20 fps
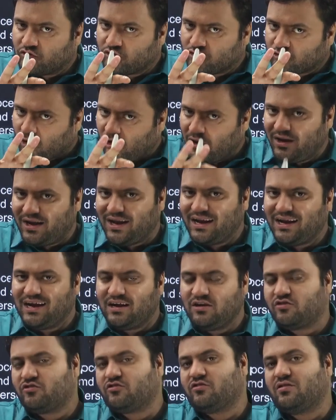
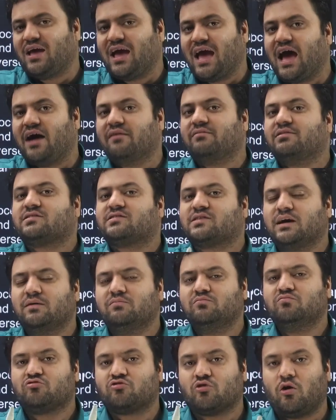continents have
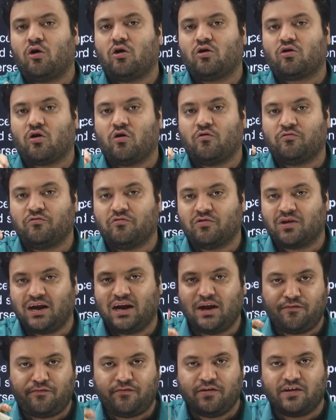some sort of
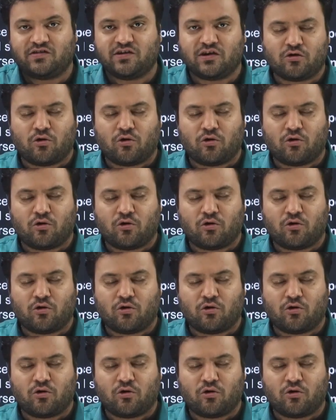relief feature,